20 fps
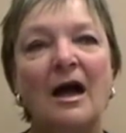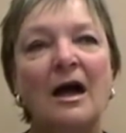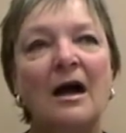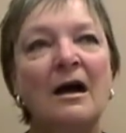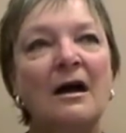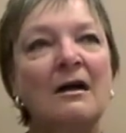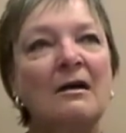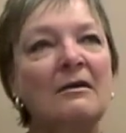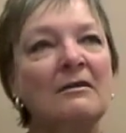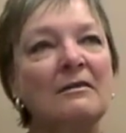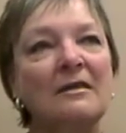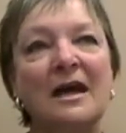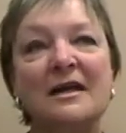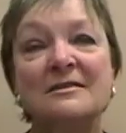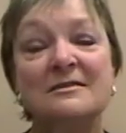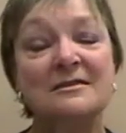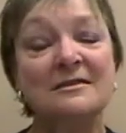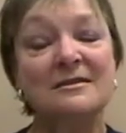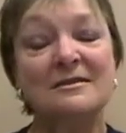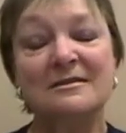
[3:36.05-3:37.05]
Oh,
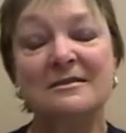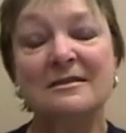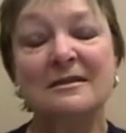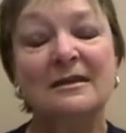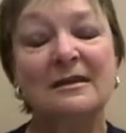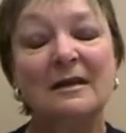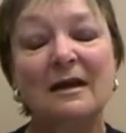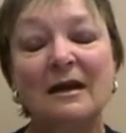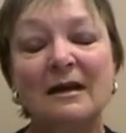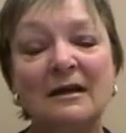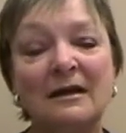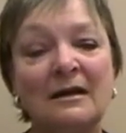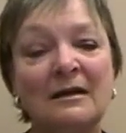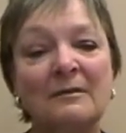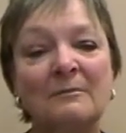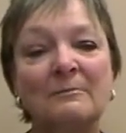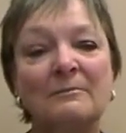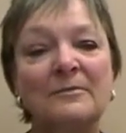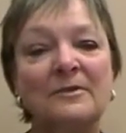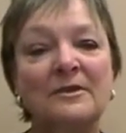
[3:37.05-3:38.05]
that's easy.
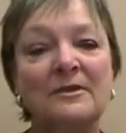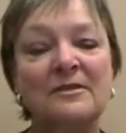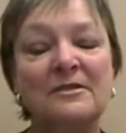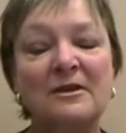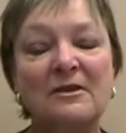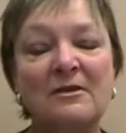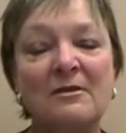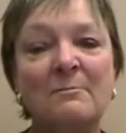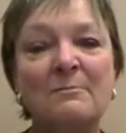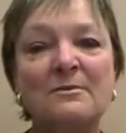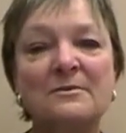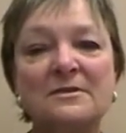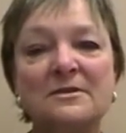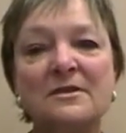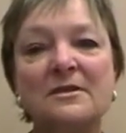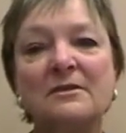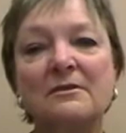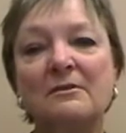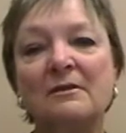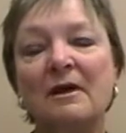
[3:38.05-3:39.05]
The therapists
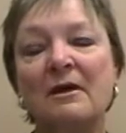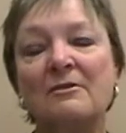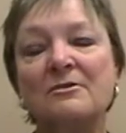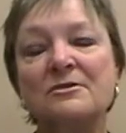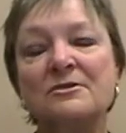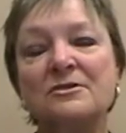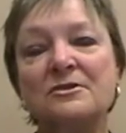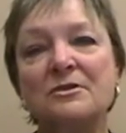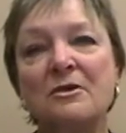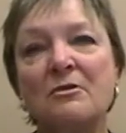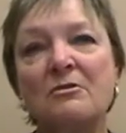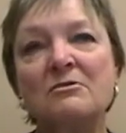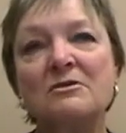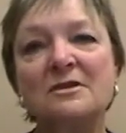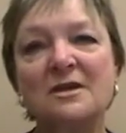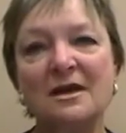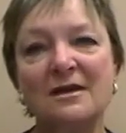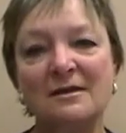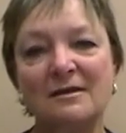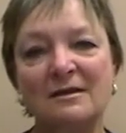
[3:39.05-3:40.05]
here are so
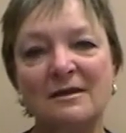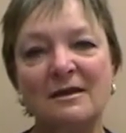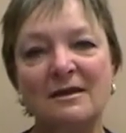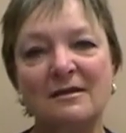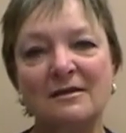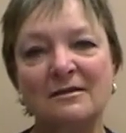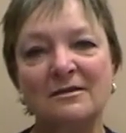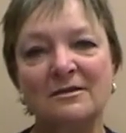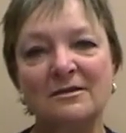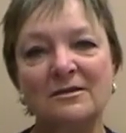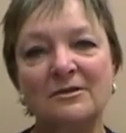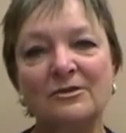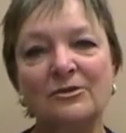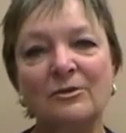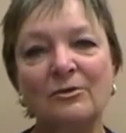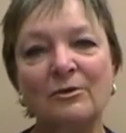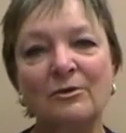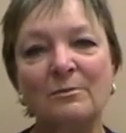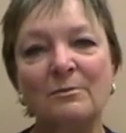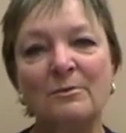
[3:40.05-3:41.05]
dedicated to
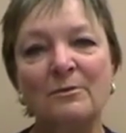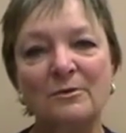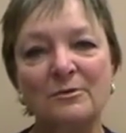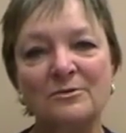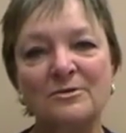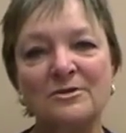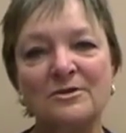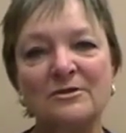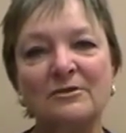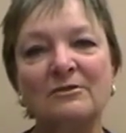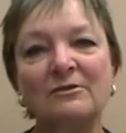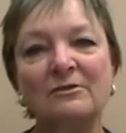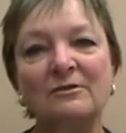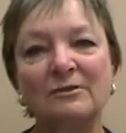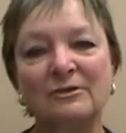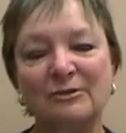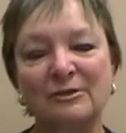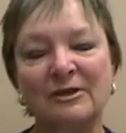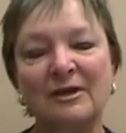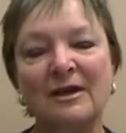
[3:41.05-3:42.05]
your personal
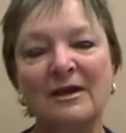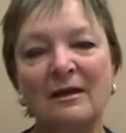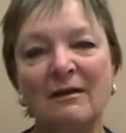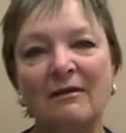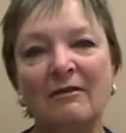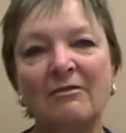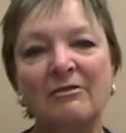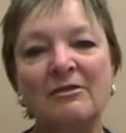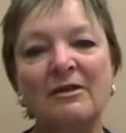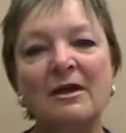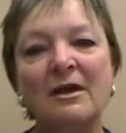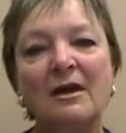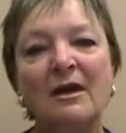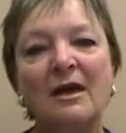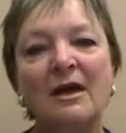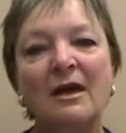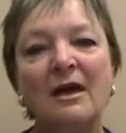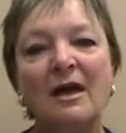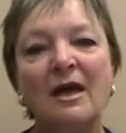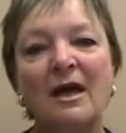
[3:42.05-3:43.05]
good health.
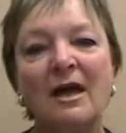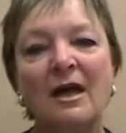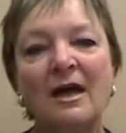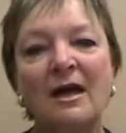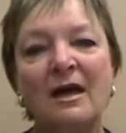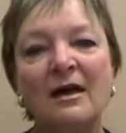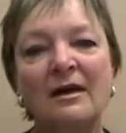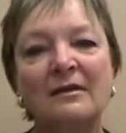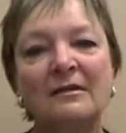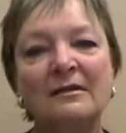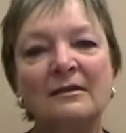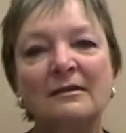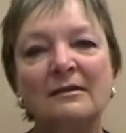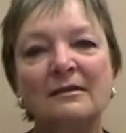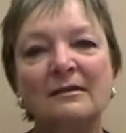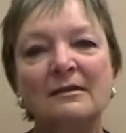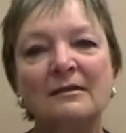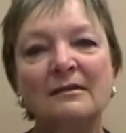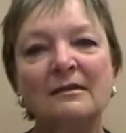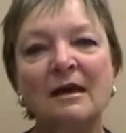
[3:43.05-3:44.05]
And
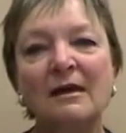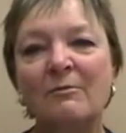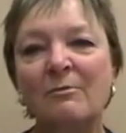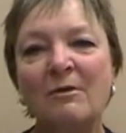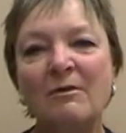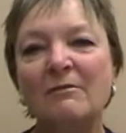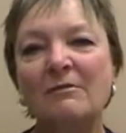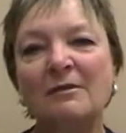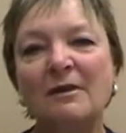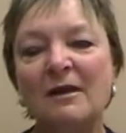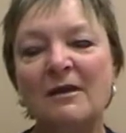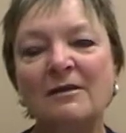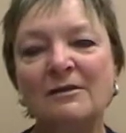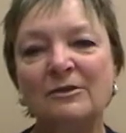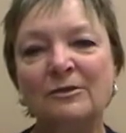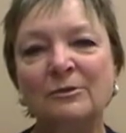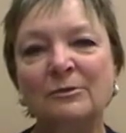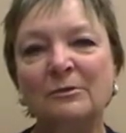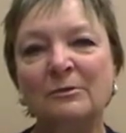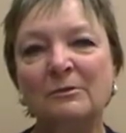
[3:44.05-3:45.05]
they won't let
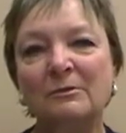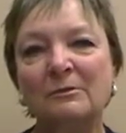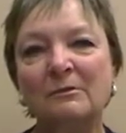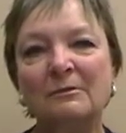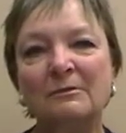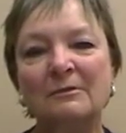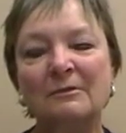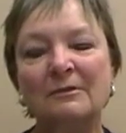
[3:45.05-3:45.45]
you